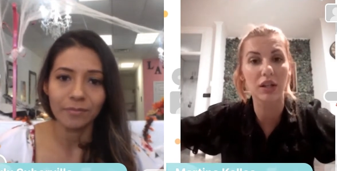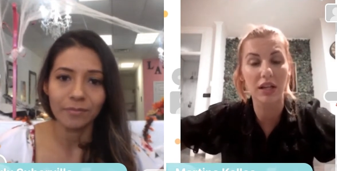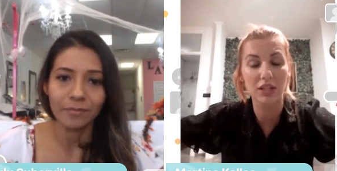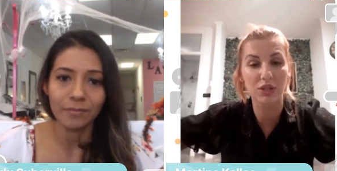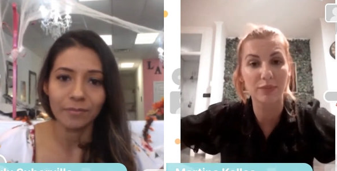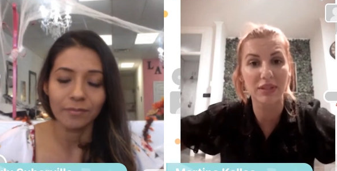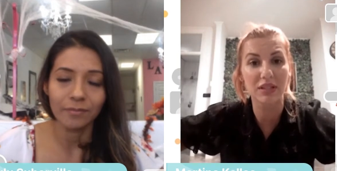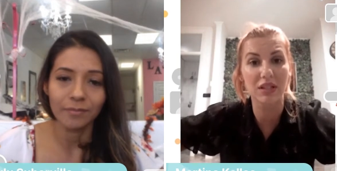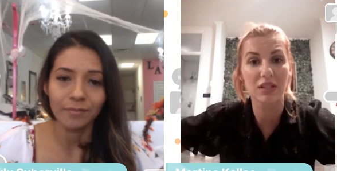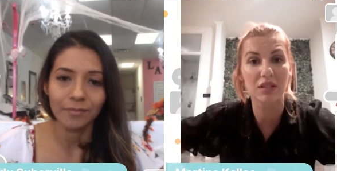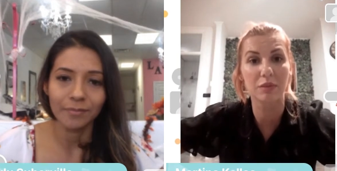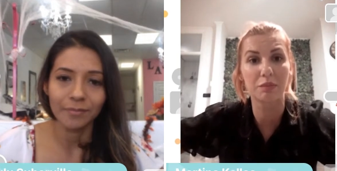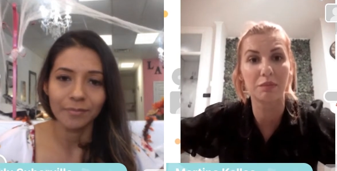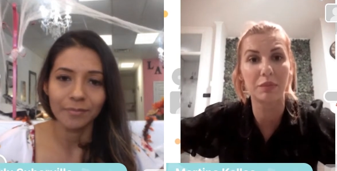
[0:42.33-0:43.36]
Speaker 1: lash
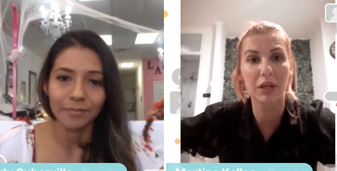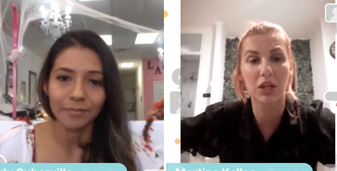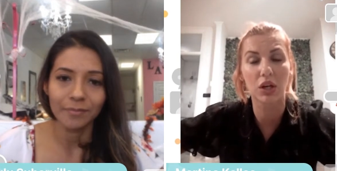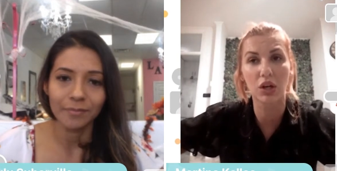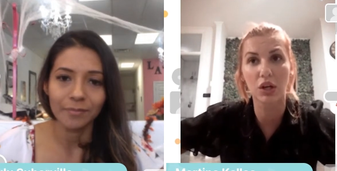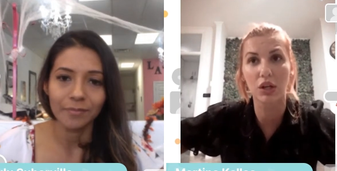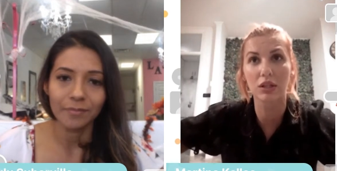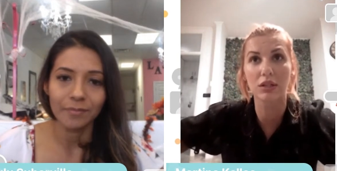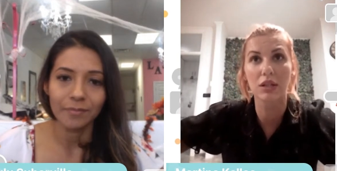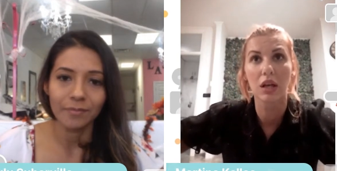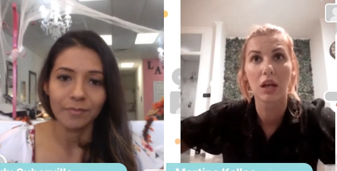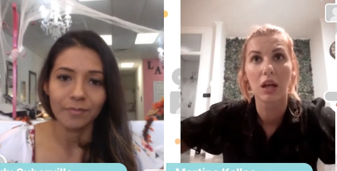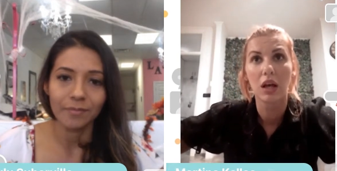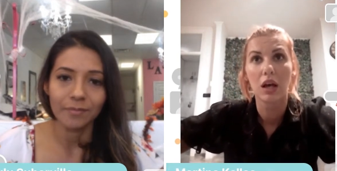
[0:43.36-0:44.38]
business because
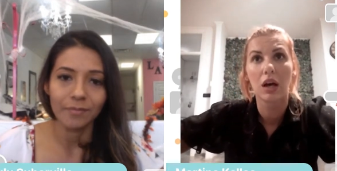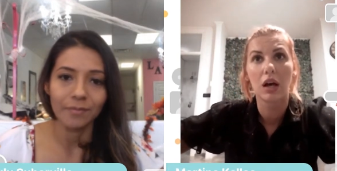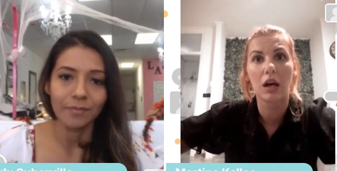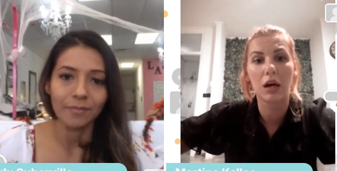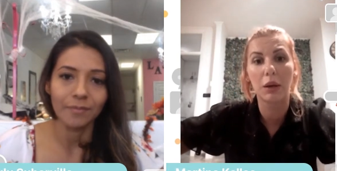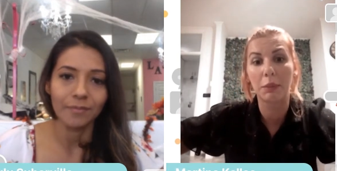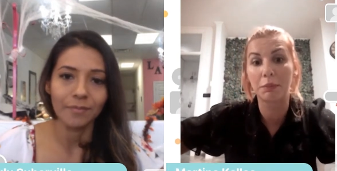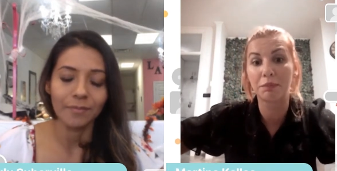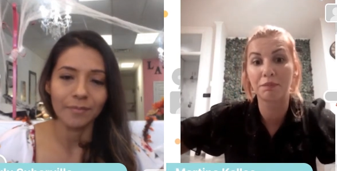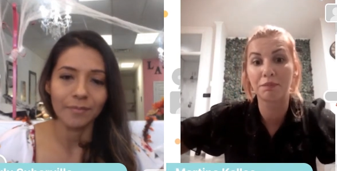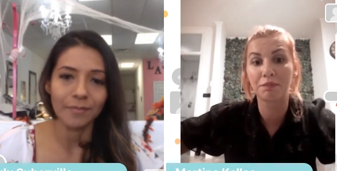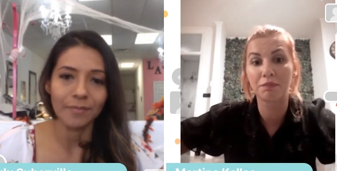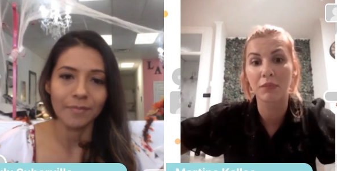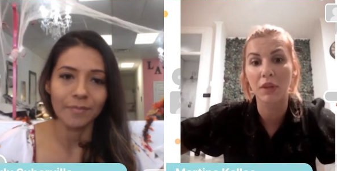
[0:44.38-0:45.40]

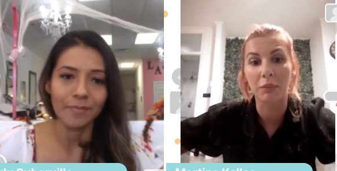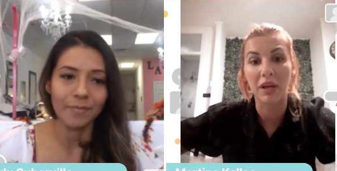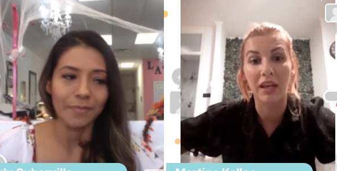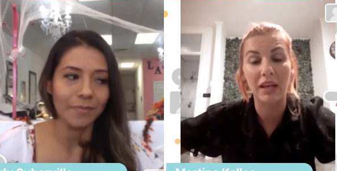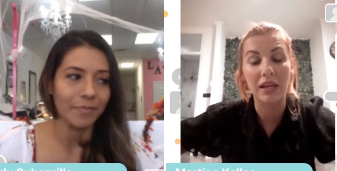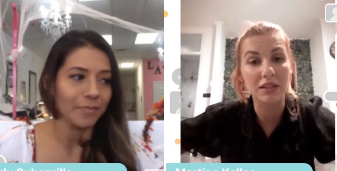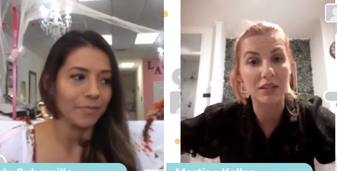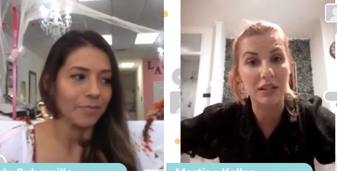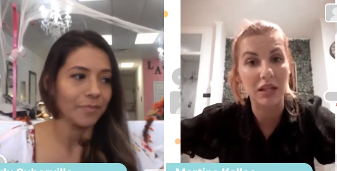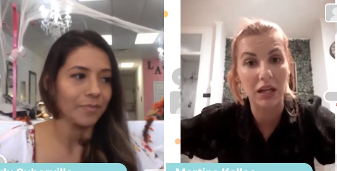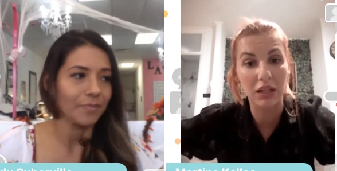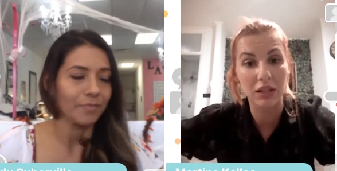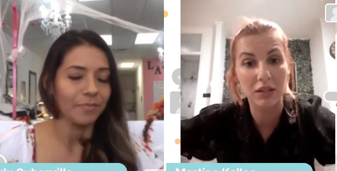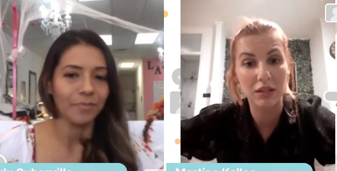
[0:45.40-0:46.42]
my
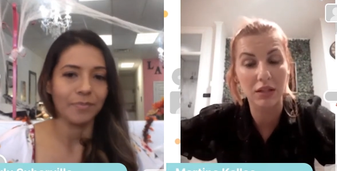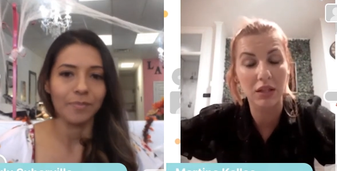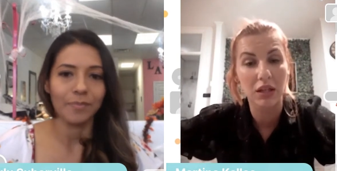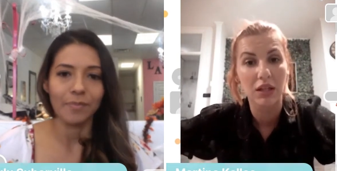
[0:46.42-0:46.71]
hairstylist,